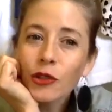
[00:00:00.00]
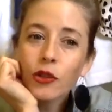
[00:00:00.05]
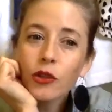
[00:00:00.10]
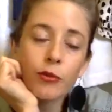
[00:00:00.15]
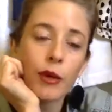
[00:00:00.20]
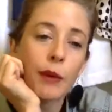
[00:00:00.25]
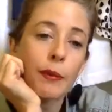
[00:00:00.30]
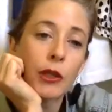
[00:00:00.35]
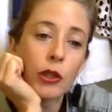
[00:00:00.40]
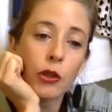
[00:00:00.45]
You
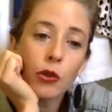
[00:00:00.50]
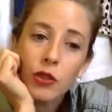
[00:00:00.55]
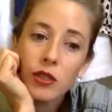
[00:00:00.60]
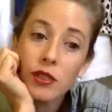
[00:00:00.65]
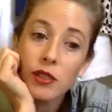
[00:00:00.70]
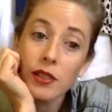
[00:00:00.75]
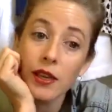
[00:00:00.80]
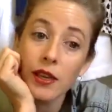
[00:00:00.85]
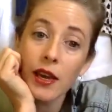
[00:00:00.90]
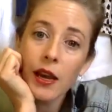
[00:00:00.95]
may be used
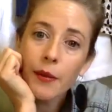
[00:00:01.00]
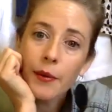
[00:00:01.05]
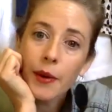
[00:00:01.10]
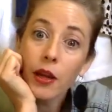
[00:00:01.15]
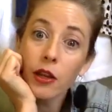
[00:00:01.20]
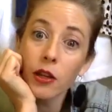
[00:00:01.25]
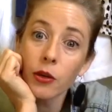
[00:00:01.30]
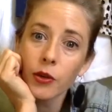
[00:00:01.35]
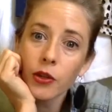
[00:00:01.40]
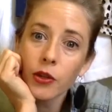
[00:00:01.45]
to them.
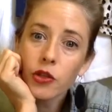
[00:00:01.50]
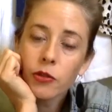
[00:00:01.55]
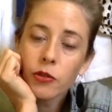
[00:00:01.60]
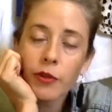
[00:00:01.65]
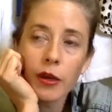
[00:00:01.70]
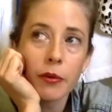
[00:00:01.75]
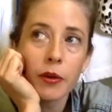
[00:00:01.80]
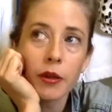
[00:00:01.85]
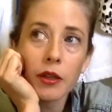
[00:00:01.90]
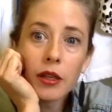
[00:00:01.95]
Other ones you
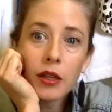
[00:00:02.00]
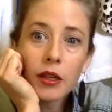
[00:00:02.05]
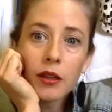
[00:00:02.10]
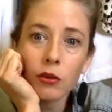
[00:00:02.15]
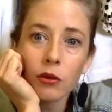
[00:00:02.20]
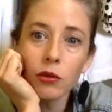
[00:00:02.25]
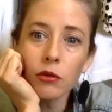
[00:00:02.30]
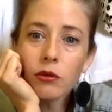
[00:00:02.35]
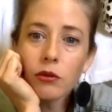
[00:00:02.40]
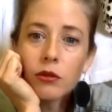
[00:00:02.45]
may be like,
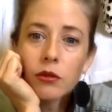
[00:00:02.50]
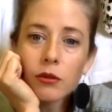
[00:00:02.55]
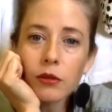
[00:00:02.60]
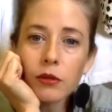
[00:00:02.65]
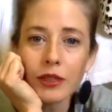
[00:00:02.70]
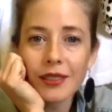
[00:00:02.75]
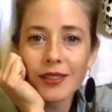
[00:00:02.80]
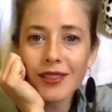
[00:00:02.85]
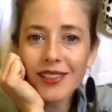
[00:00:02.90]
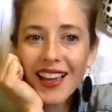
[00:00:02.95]
ooh,
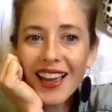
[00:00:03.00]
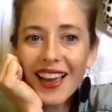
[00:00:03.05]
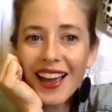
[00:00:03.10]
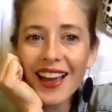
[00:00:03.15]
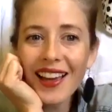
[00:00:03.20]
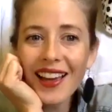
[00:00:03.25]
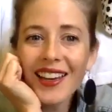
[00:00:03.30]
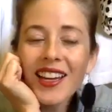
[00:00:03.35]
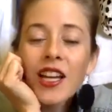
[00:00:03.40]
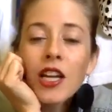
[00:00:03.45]
what is that?